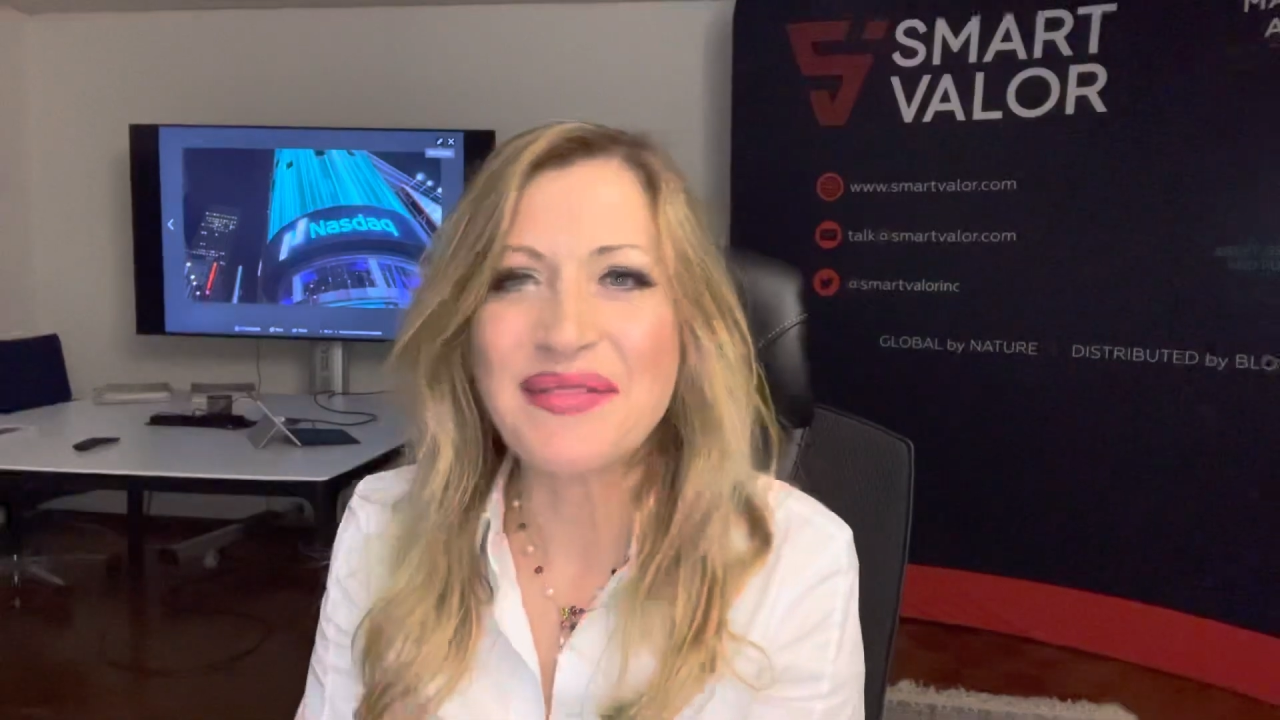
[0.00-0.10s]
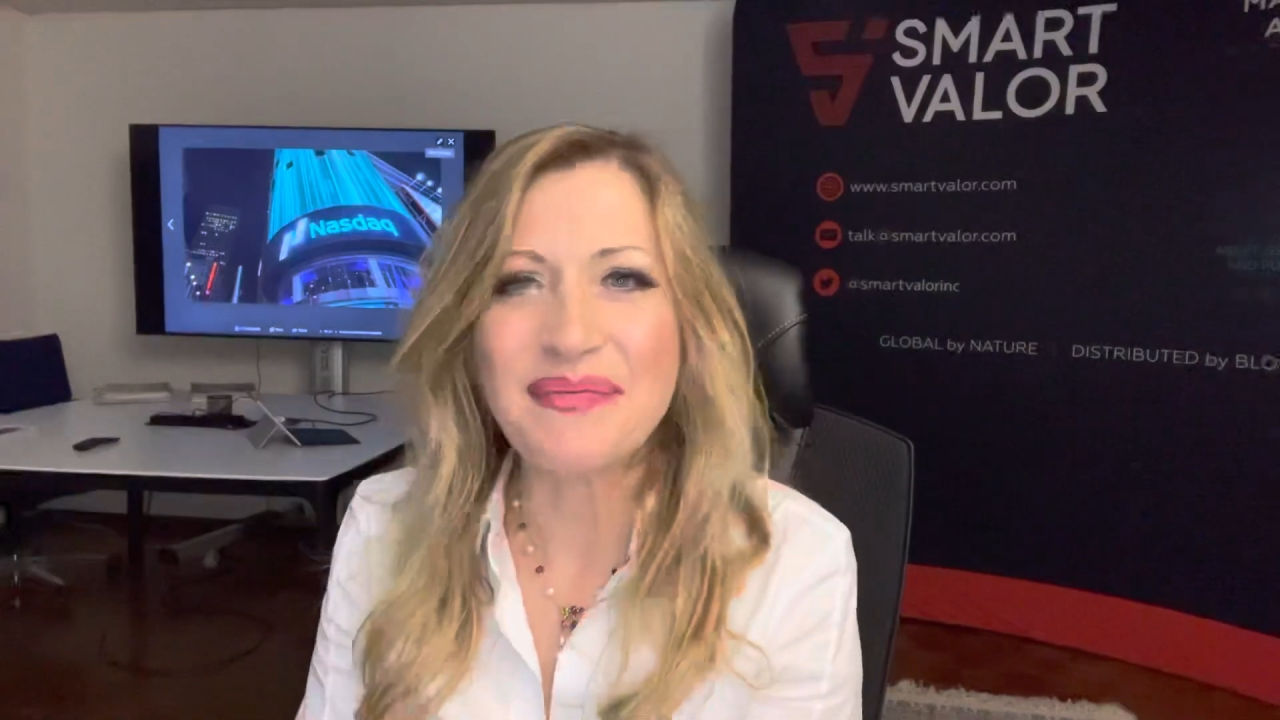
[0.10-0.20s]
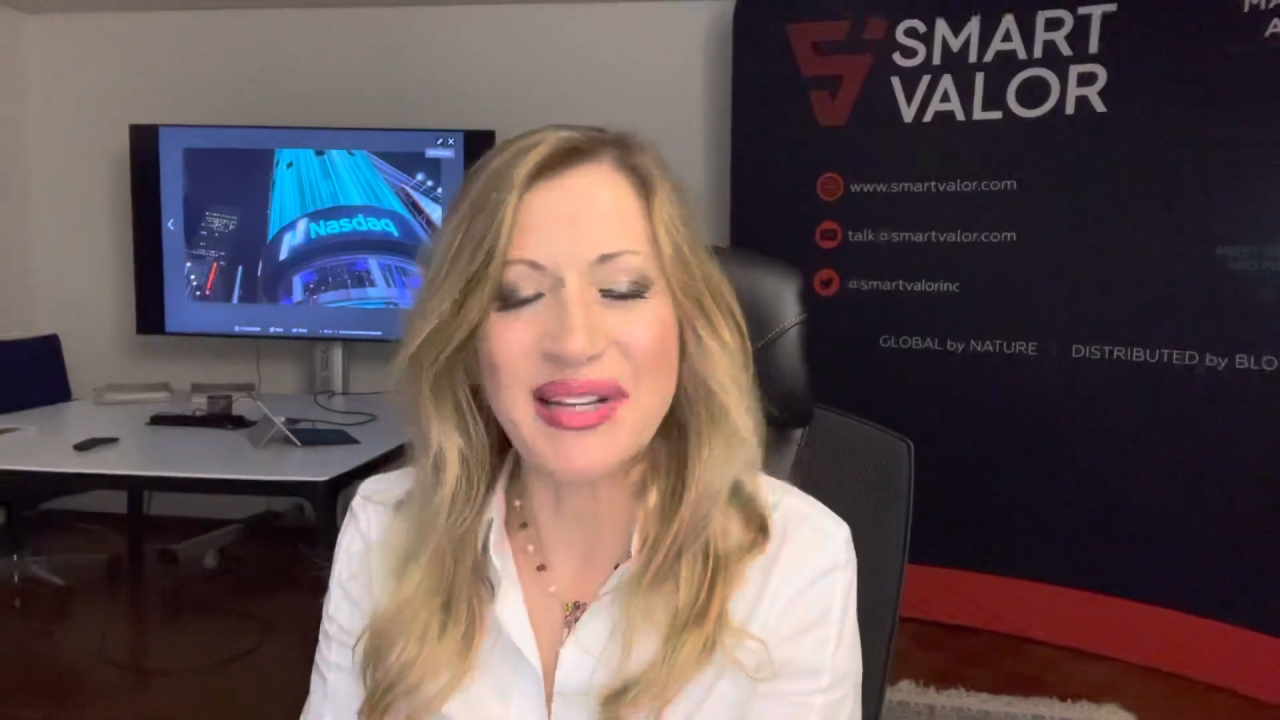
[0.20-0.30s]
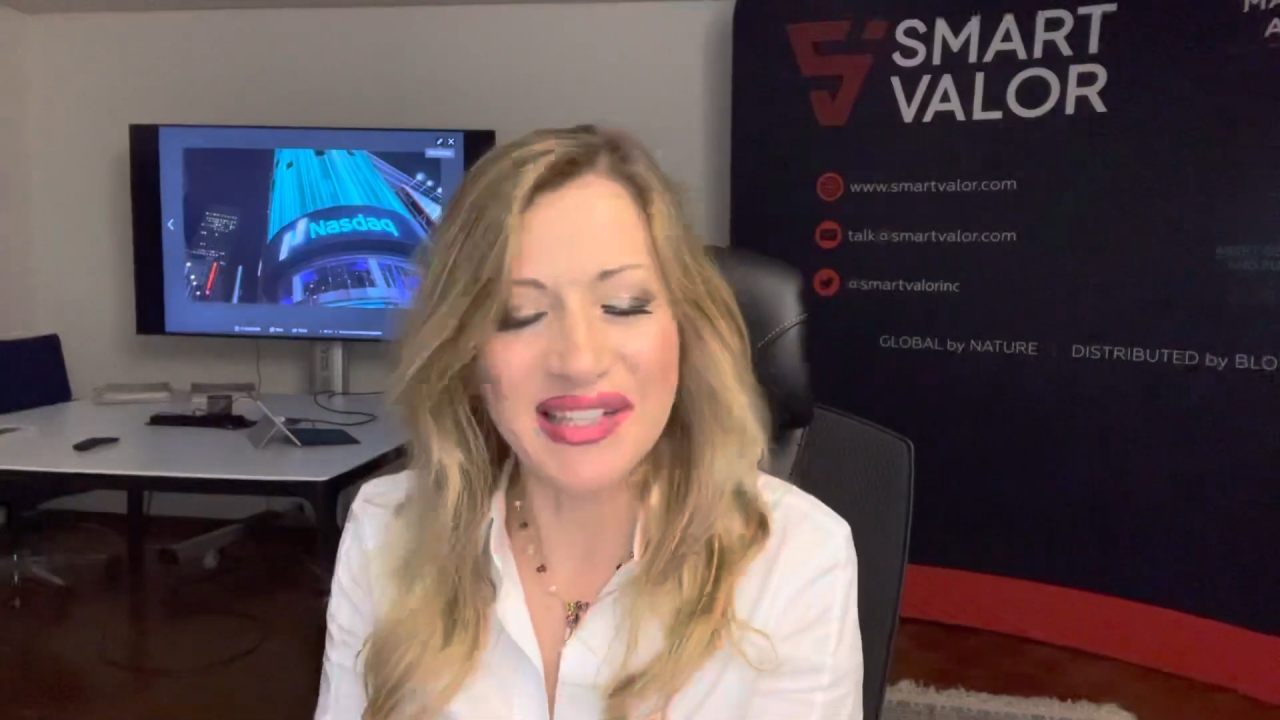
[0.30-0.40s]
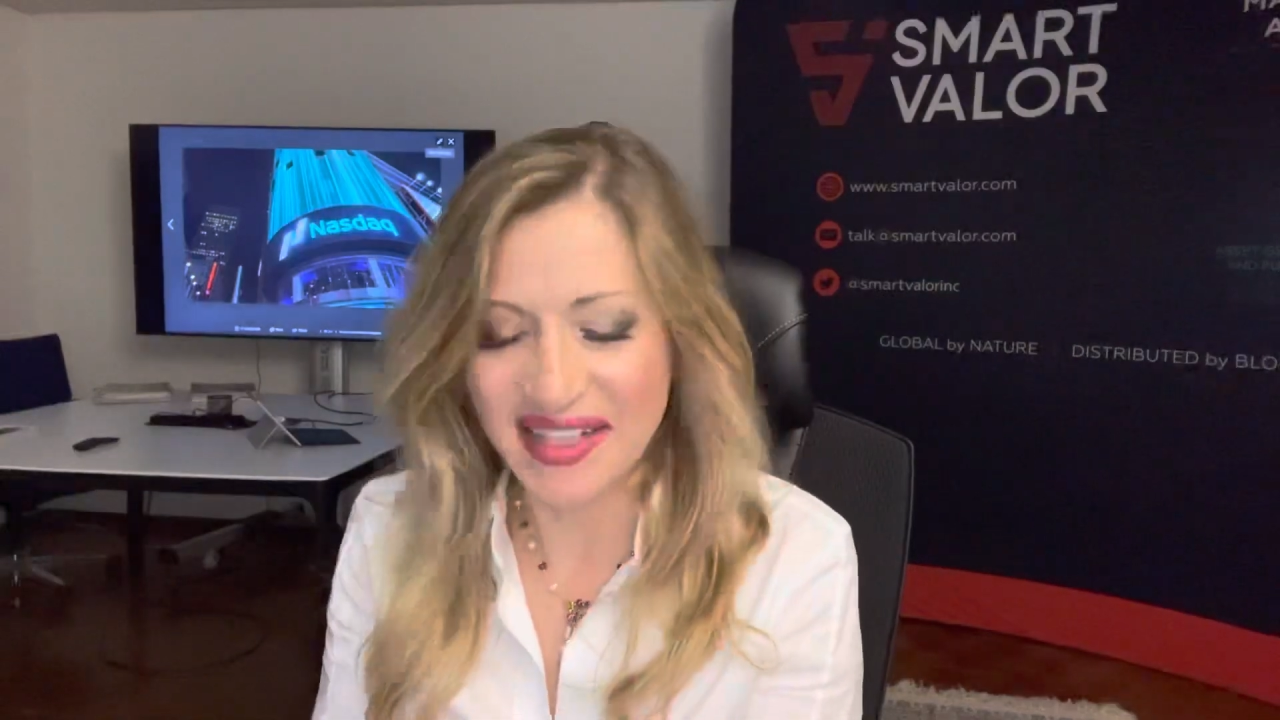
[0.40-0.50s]

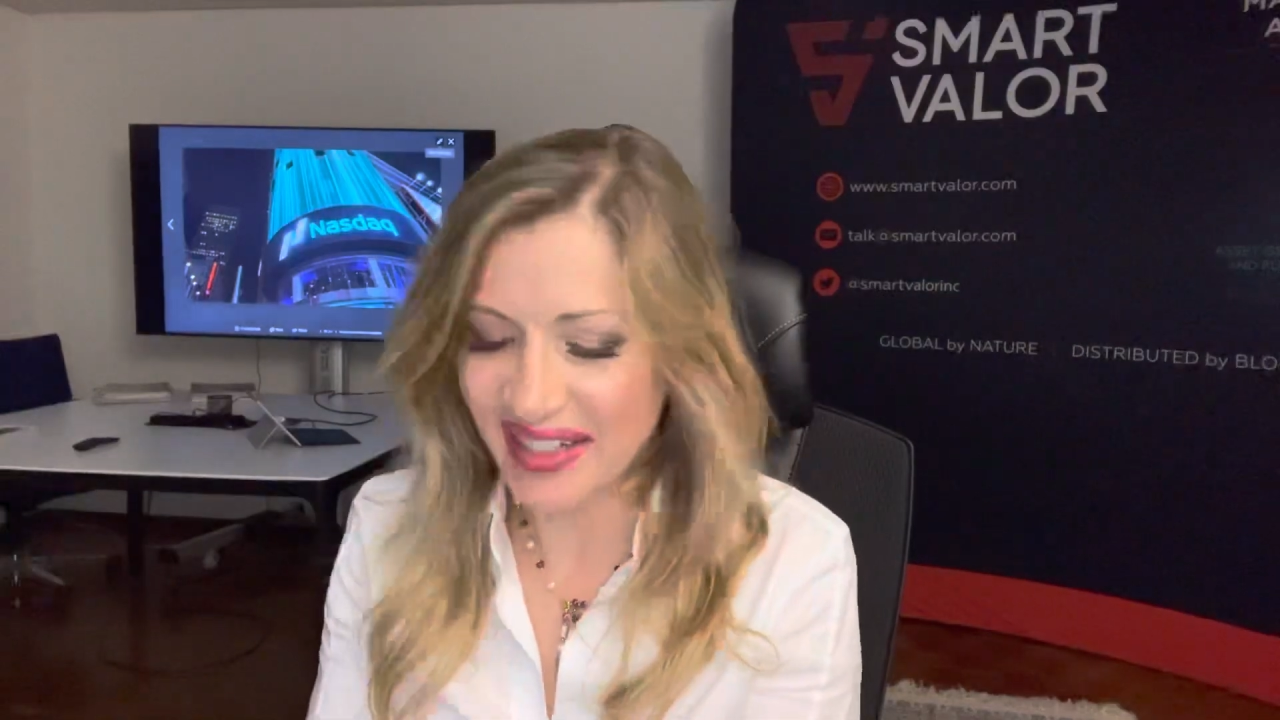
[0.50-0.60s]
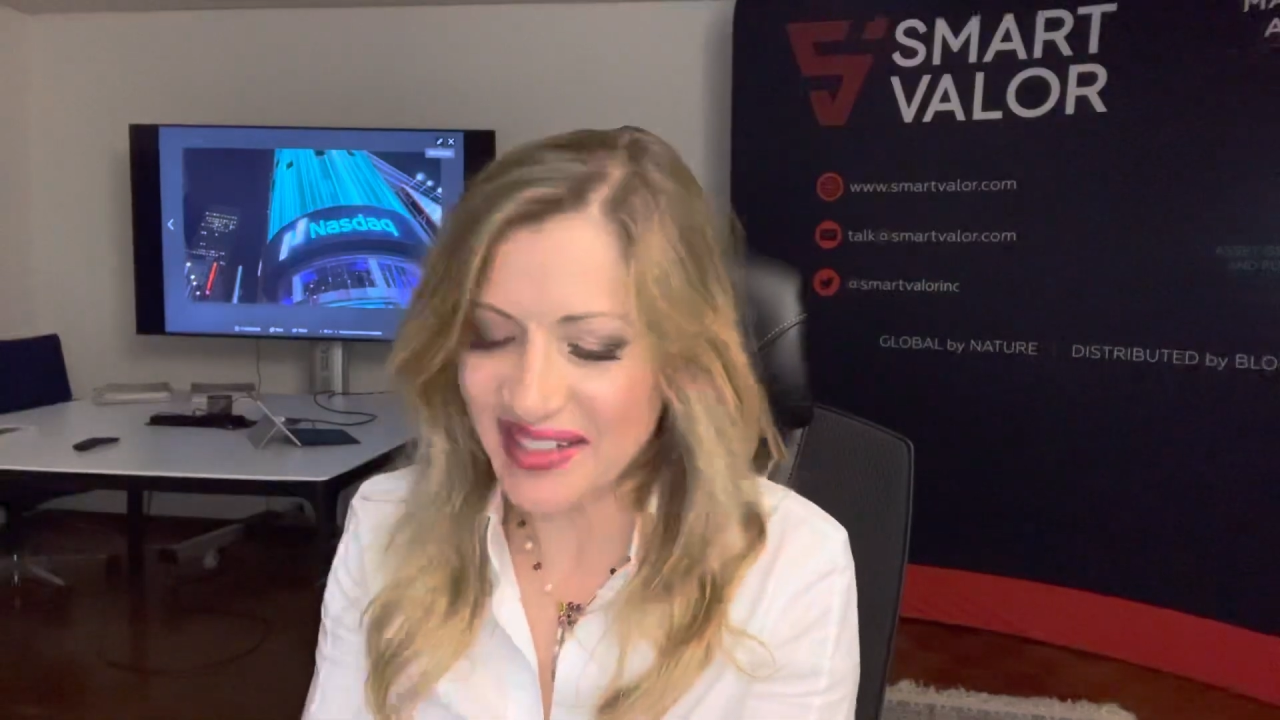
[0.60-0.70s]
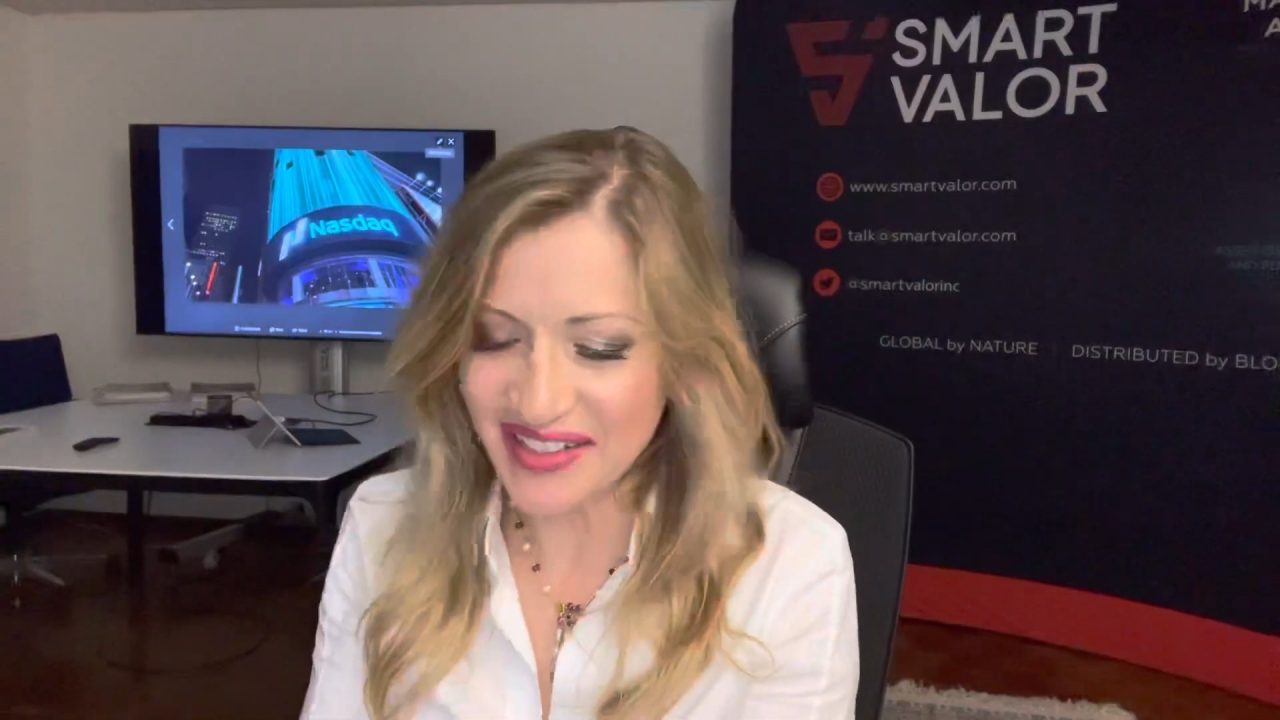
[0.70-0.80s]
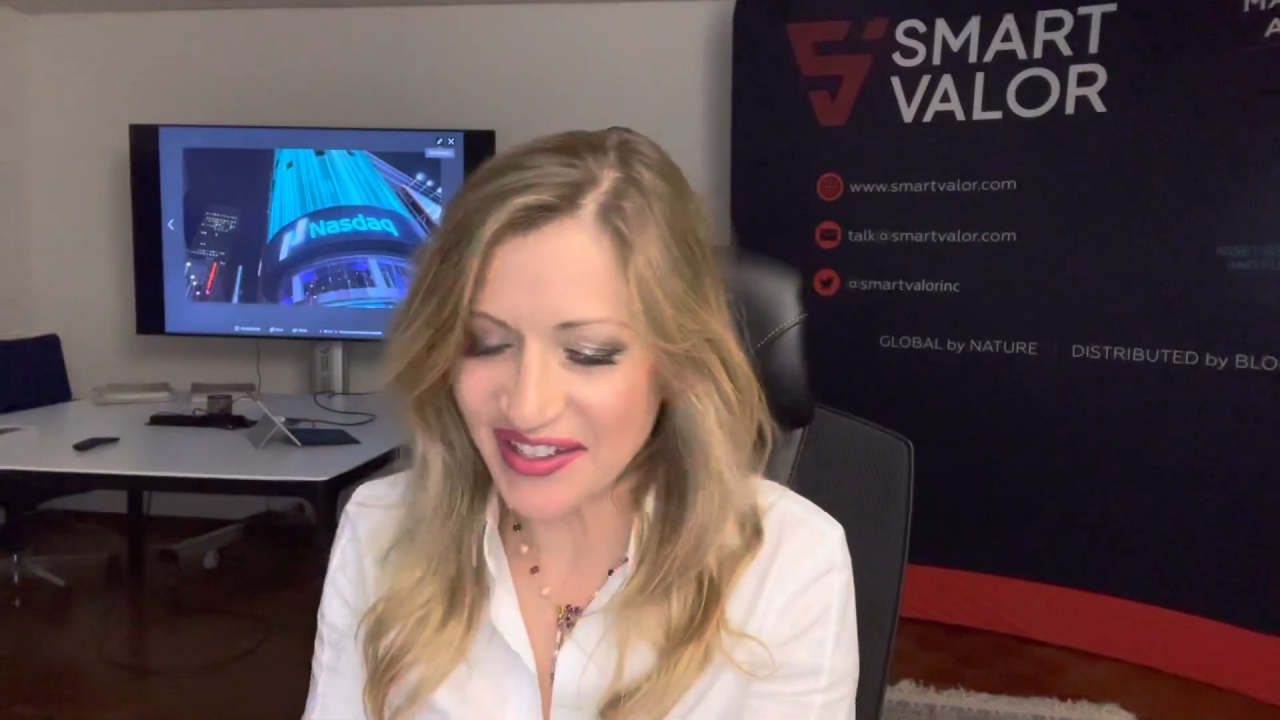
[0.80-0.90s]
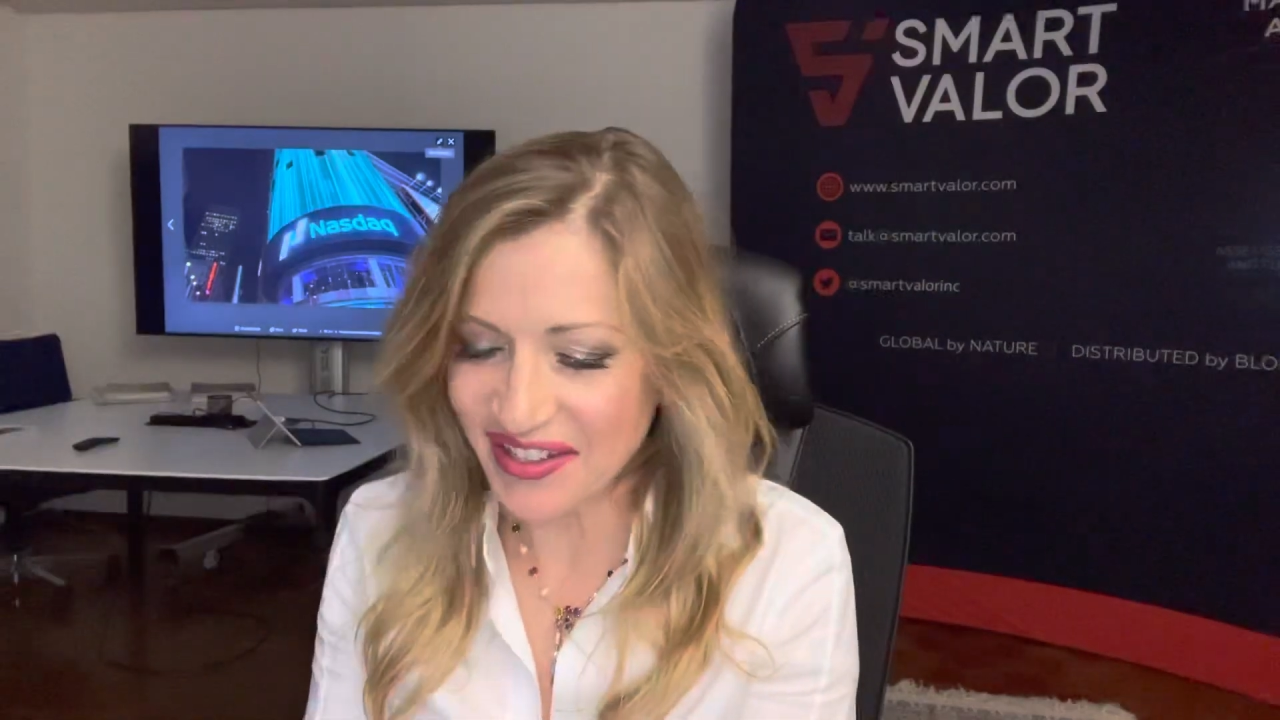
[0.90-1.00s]
but that's